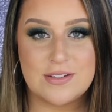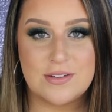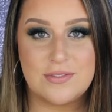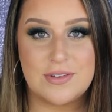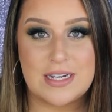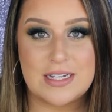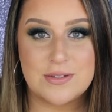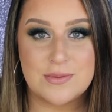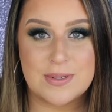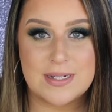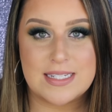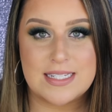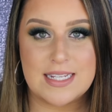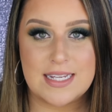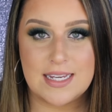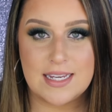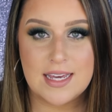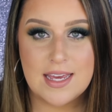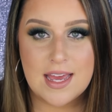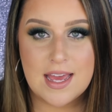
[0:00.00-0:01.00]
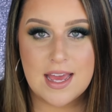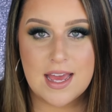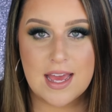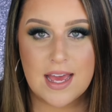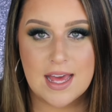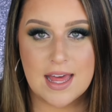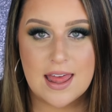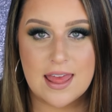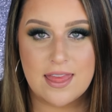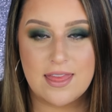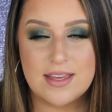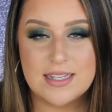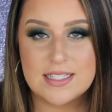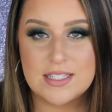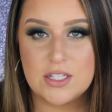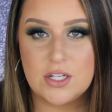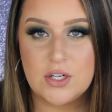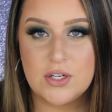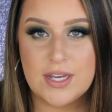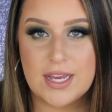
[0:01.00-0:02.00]
So if you guys want to see
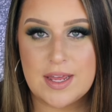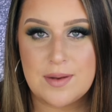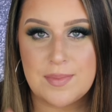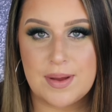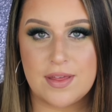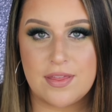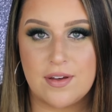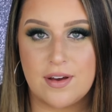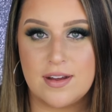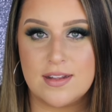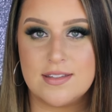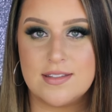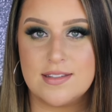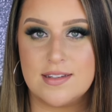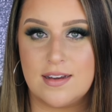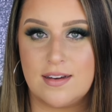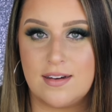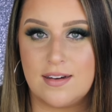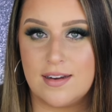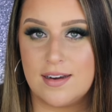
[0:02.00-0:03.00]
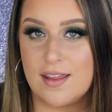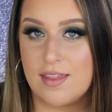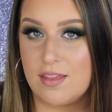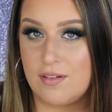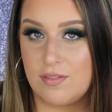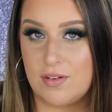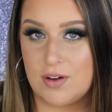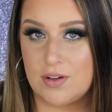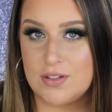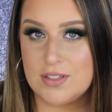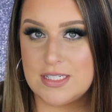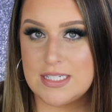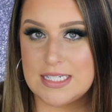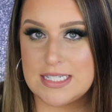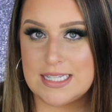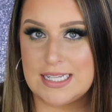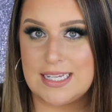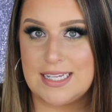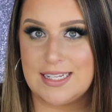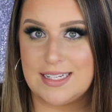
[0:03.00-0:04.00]
this look and my thoughts on The
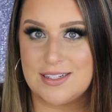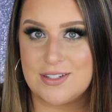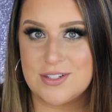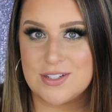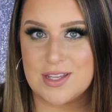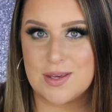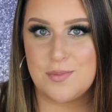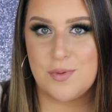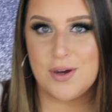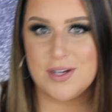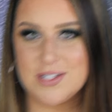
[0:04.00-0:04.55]
Vault, then just keep